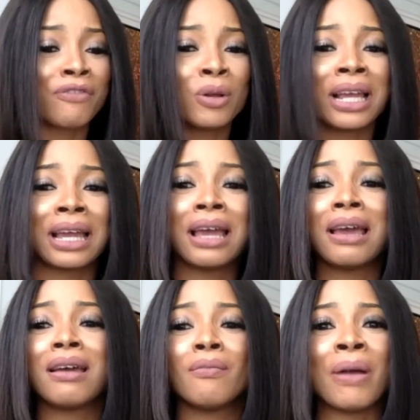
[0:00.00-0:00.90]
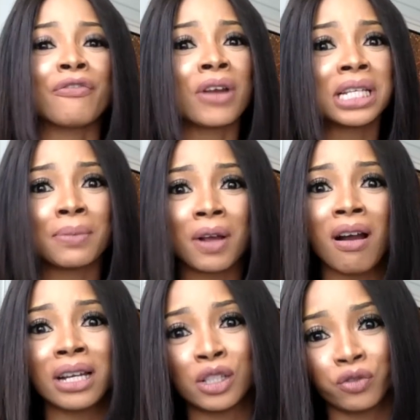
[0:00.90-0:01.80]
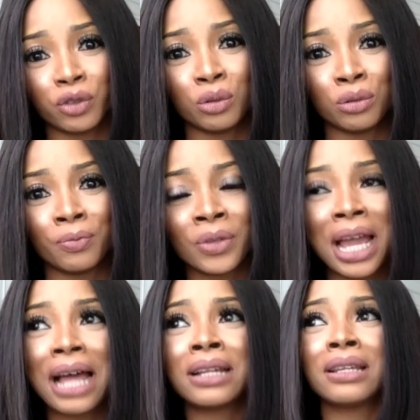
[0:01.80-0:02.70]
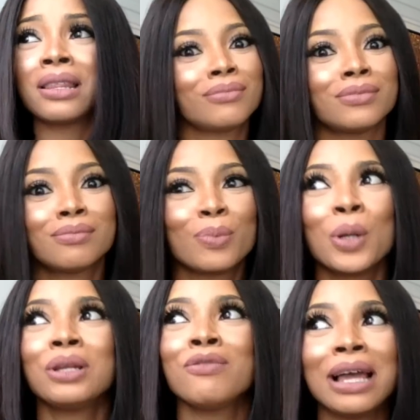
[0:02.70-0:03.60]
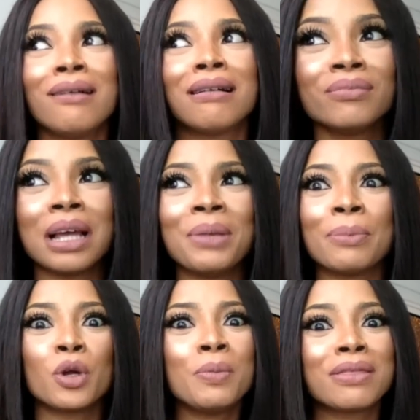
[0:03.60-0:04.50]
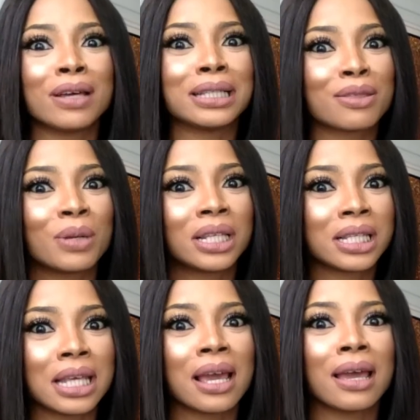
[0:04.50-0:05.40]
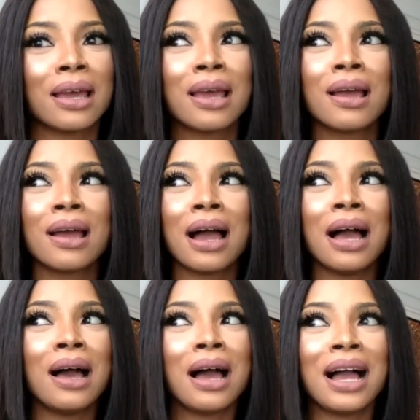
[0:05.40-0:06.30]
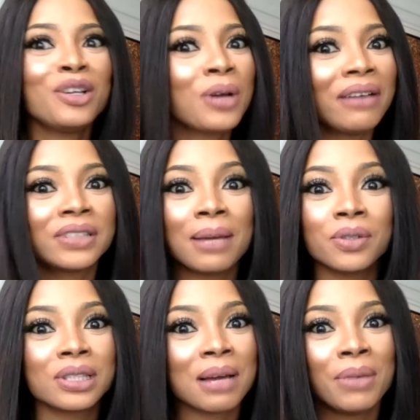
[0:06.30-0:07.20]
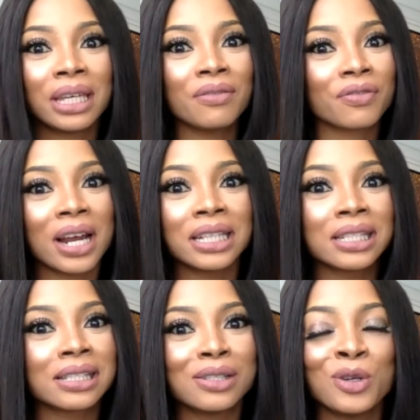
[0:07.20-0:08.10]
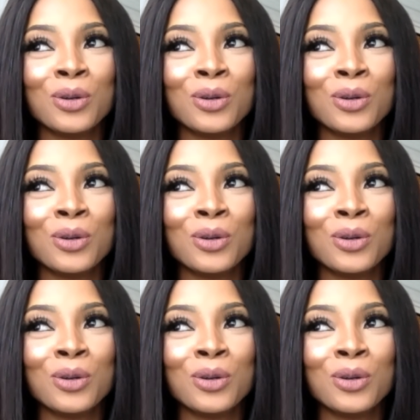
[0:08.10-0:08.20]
I feel like my friendship card is full, and bloody hell, I'm going to be 33 this year. I don't have time to start making friends.